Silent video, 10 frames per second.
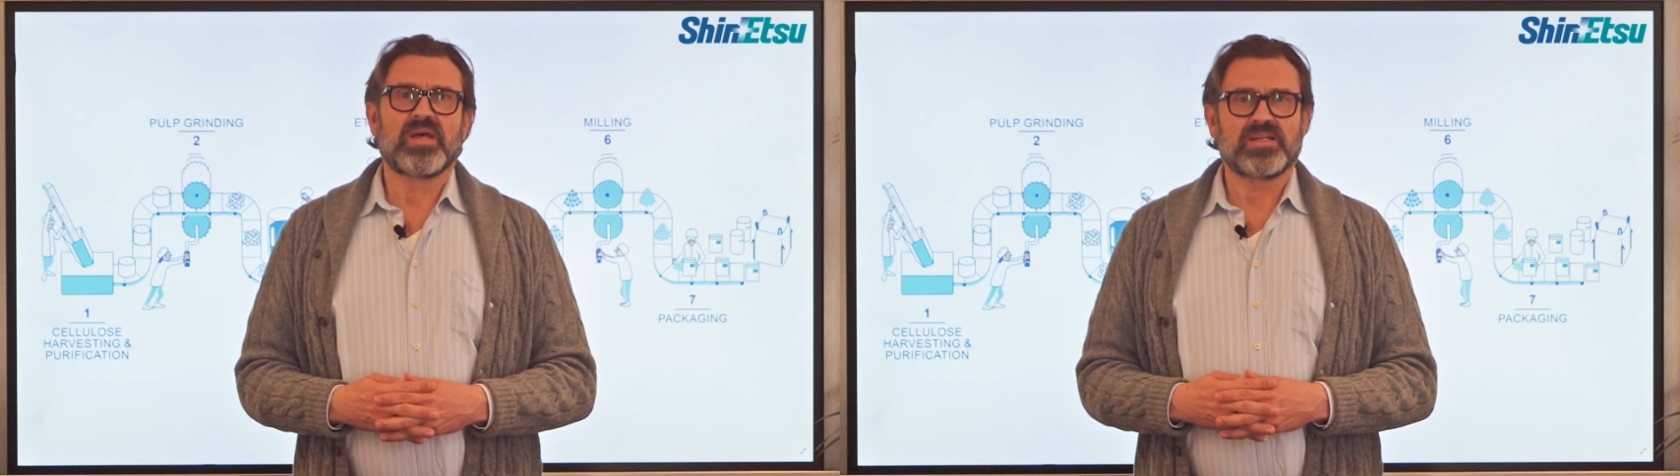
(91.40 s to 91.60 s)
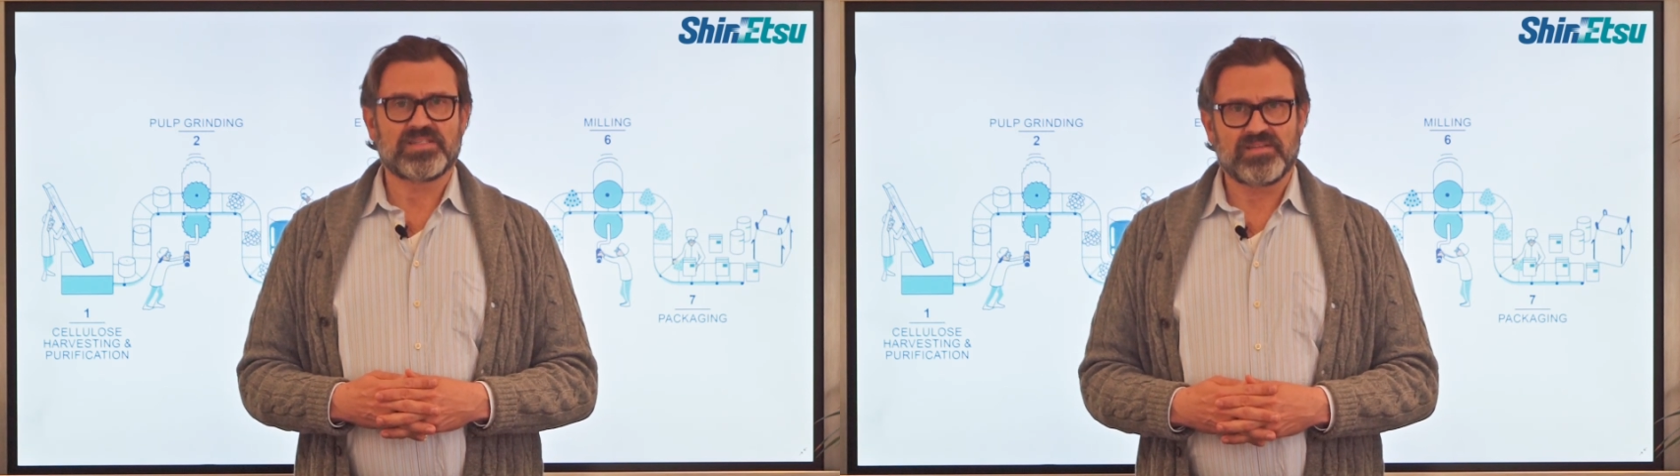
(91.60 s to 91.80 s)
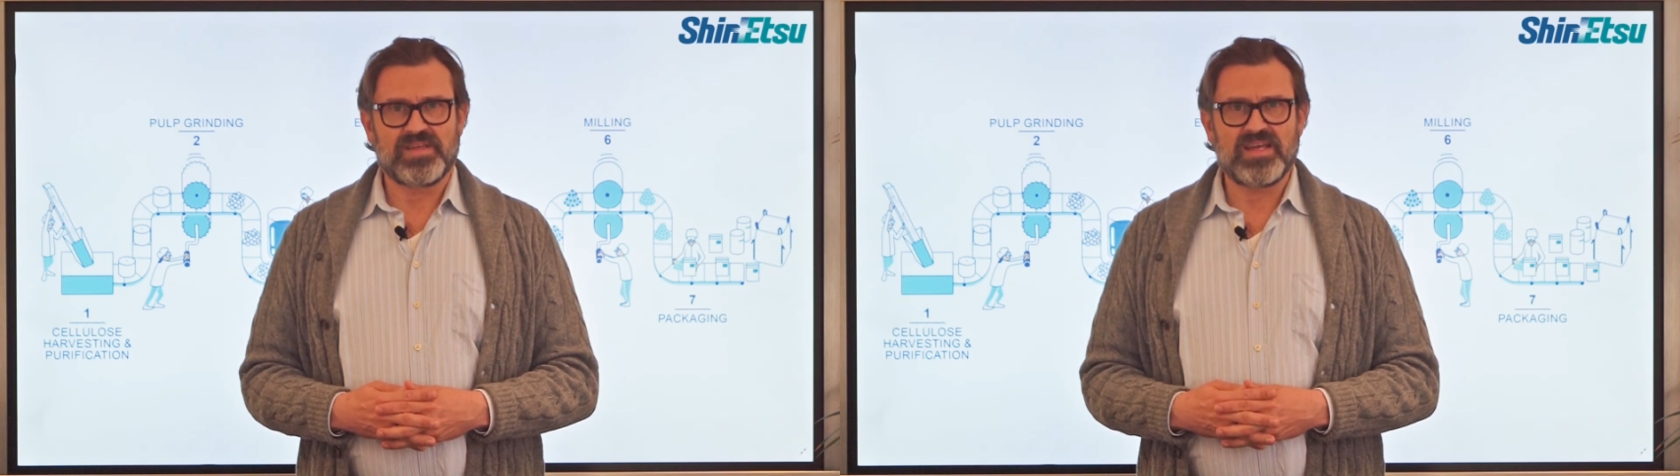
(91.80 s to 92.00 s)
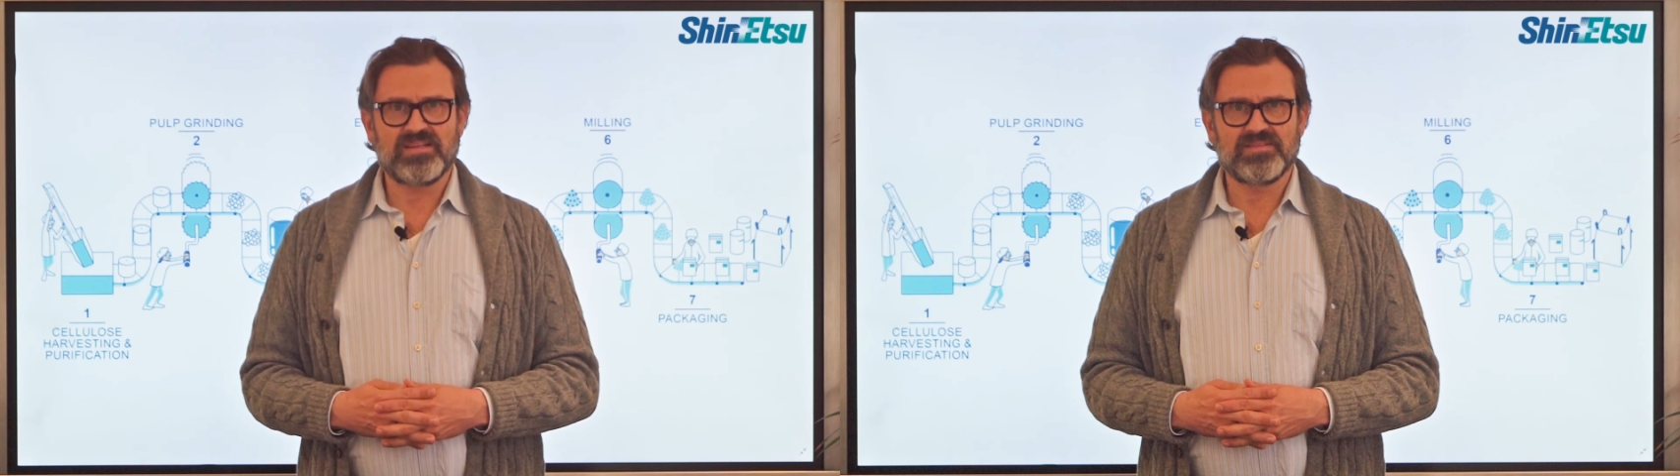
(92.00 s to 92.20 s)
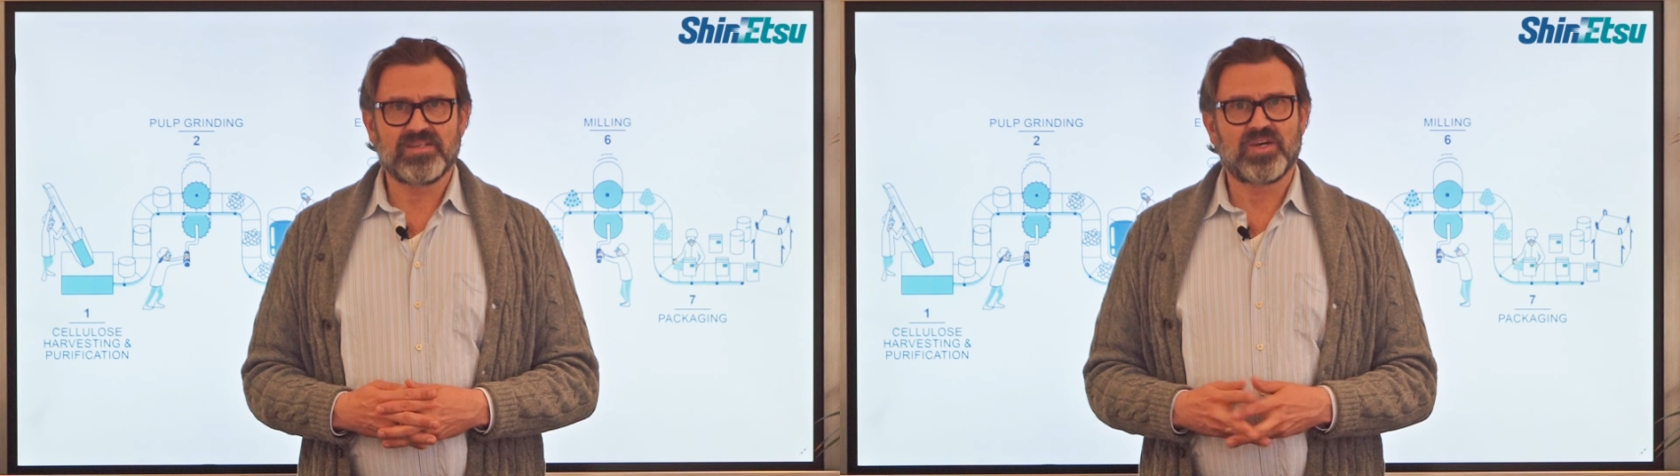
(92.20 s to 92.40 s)
Until
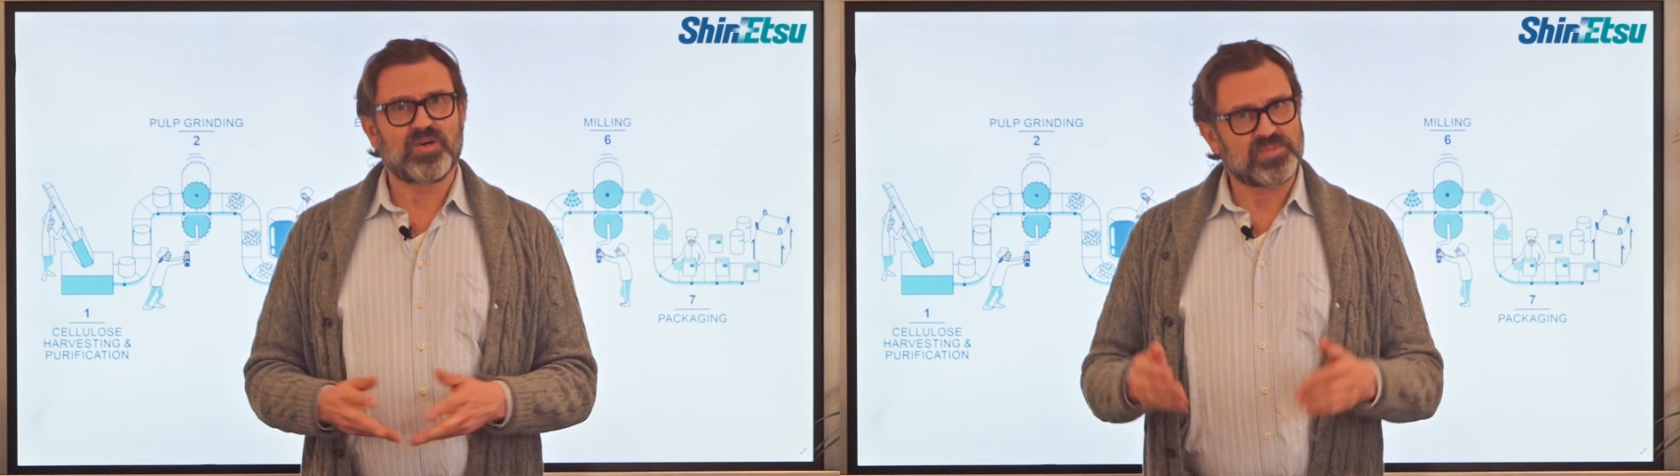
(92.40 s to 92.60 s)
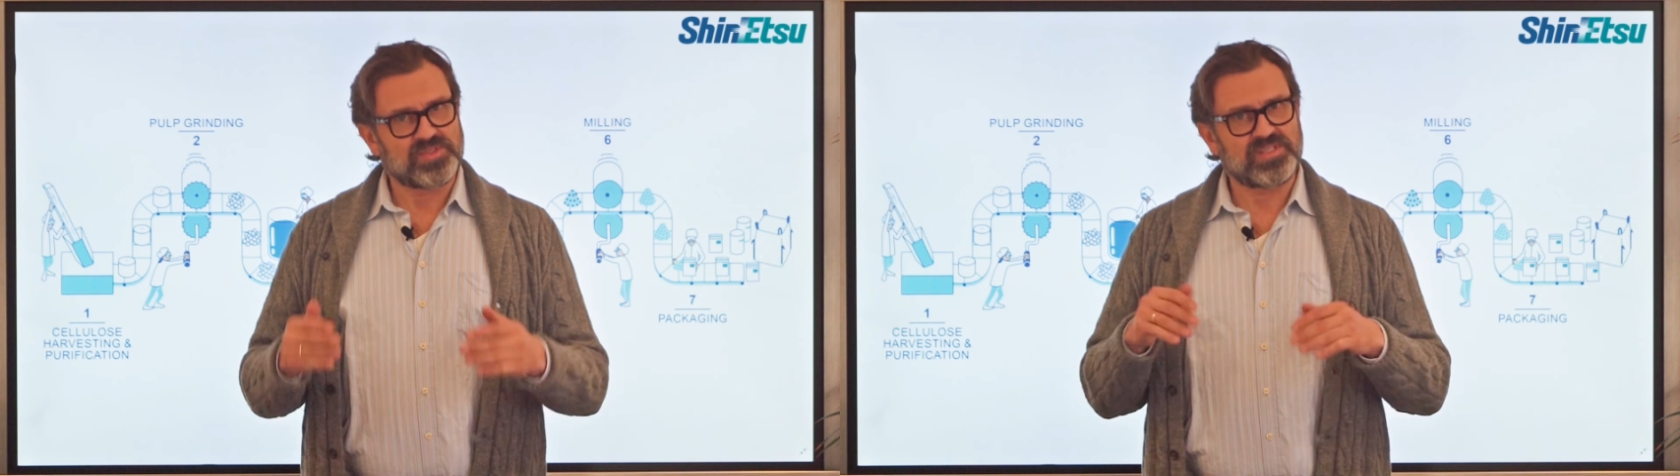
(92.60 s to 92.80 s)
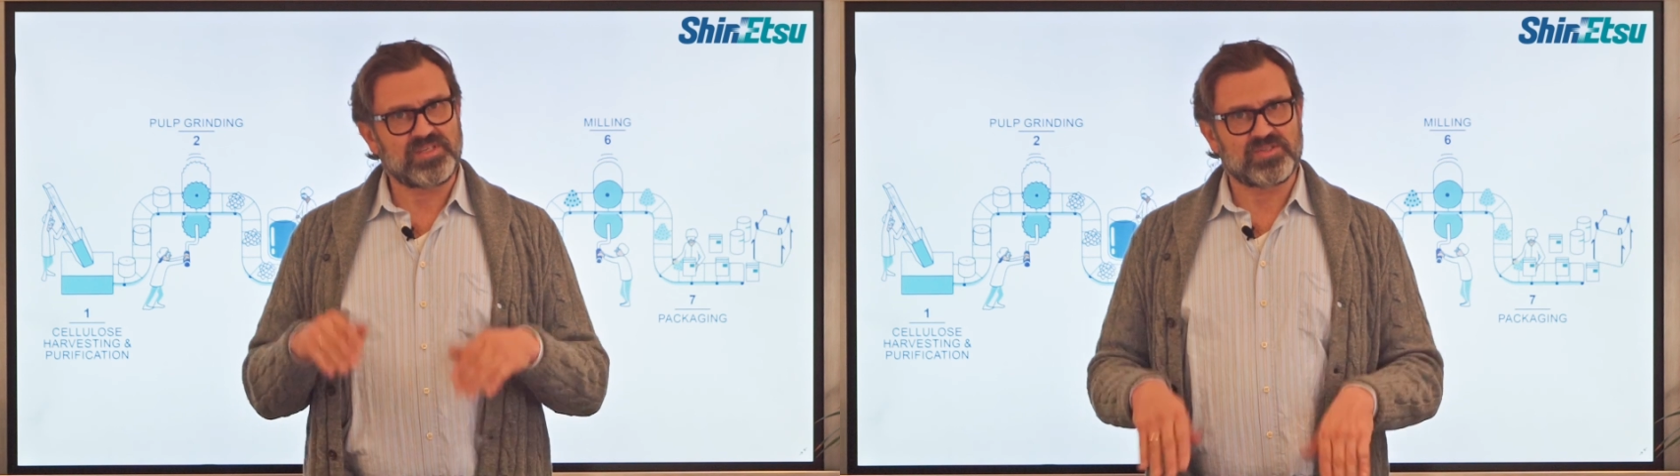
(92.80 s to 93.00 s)
then, hope to see